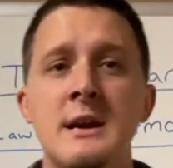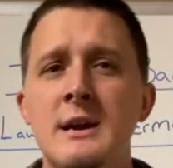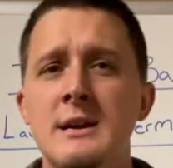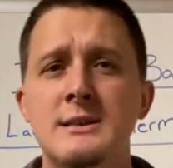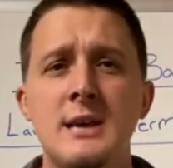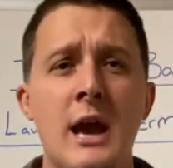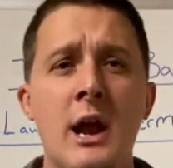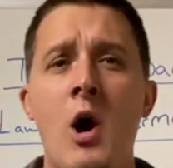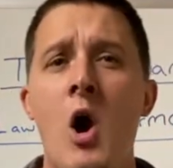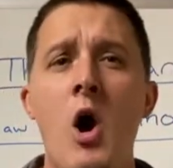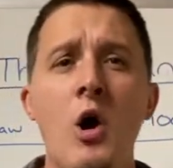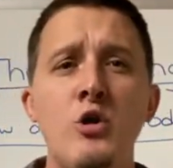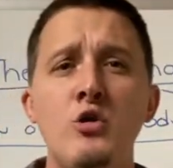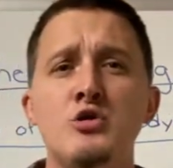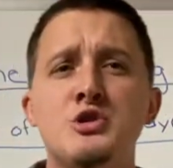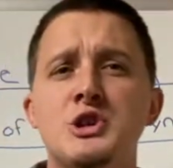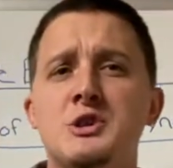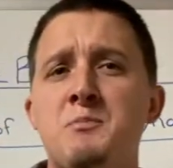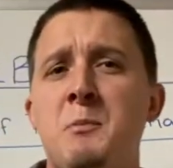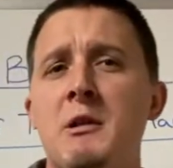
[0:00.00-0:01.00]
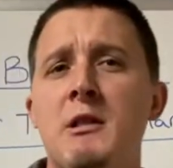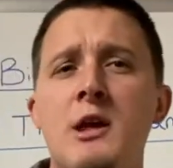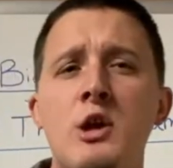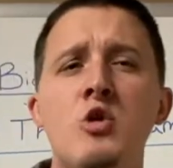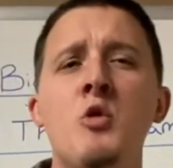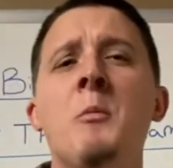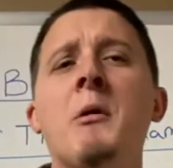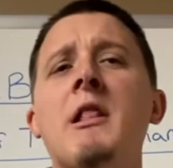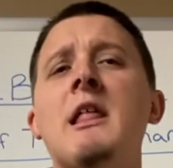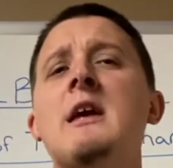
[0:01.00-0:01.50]
saying, oh, you just believe,
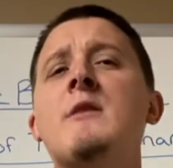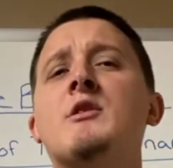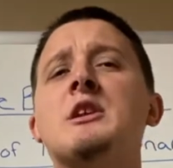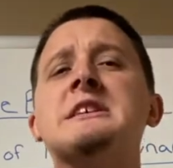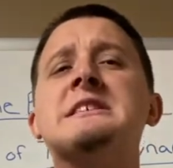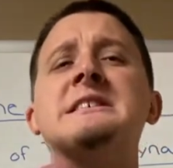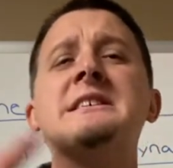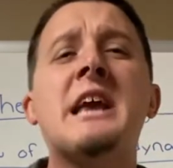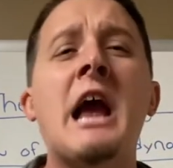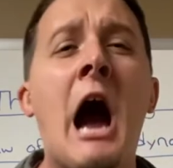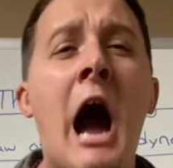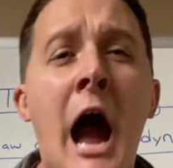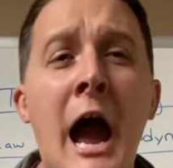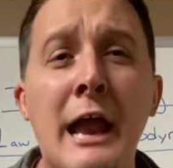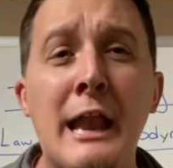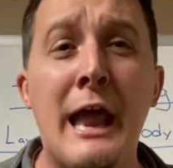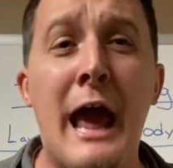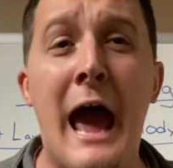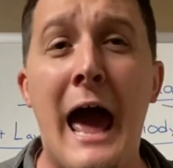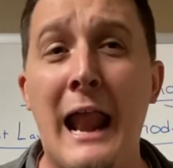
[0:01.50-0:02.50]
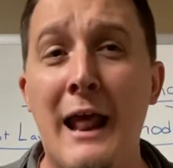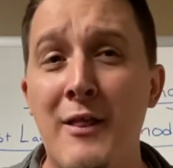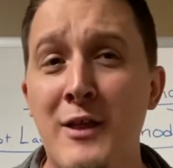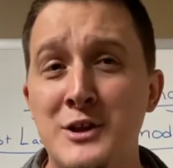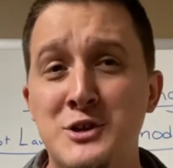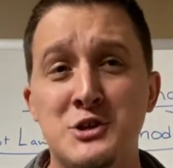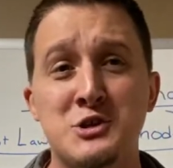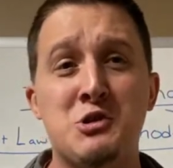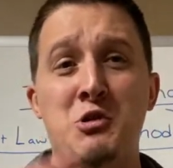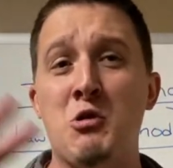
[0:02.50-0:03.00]
you believe in the sky daddy
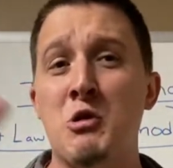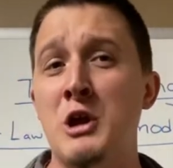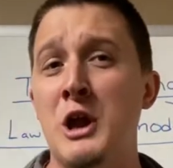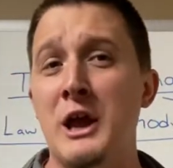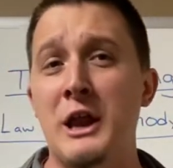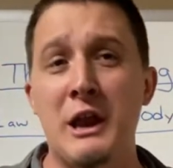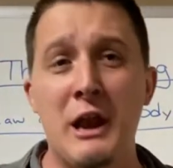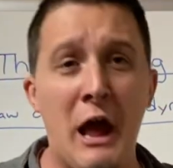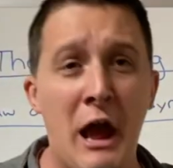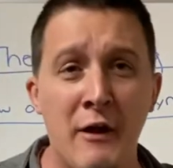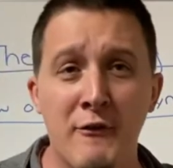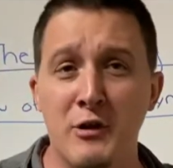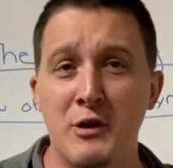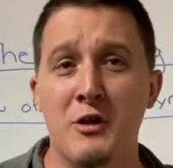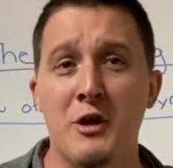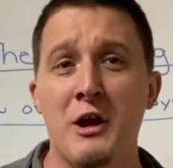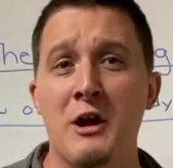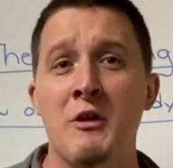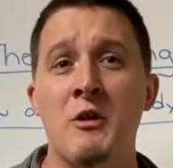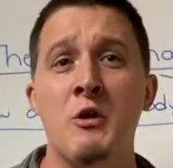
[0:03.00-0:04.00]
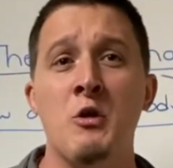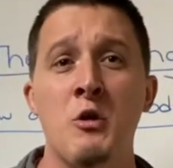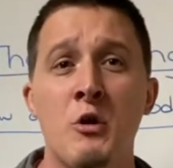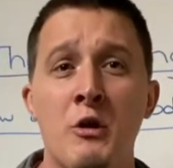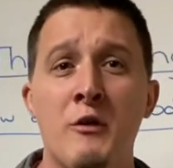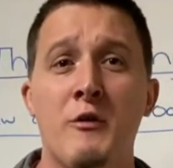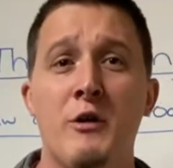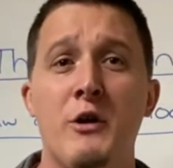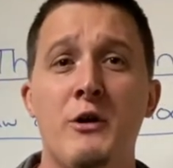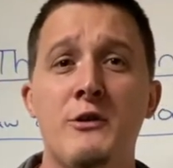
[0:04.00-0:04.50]
that just created everything in the
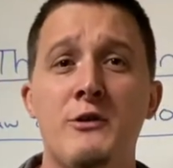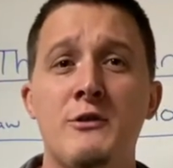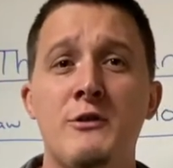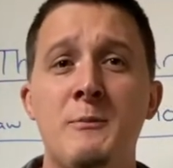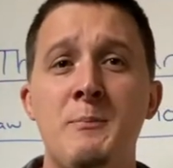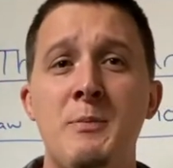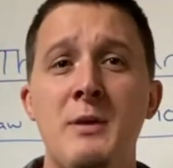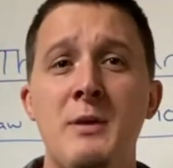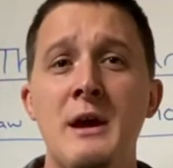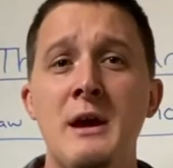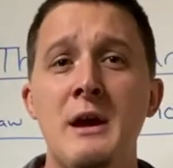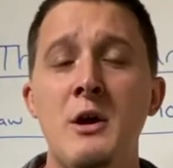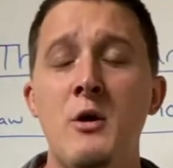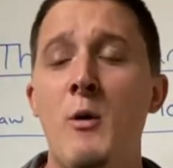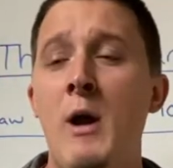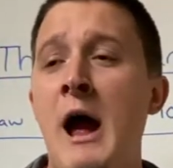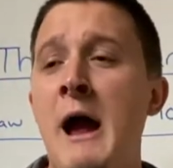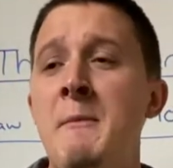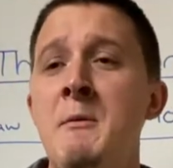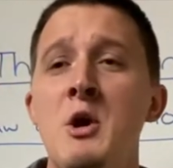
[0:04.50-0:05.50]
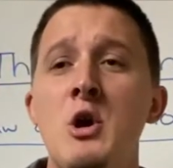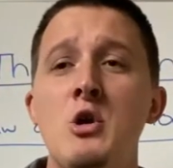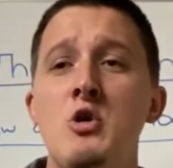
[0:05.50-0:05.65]
universe, right?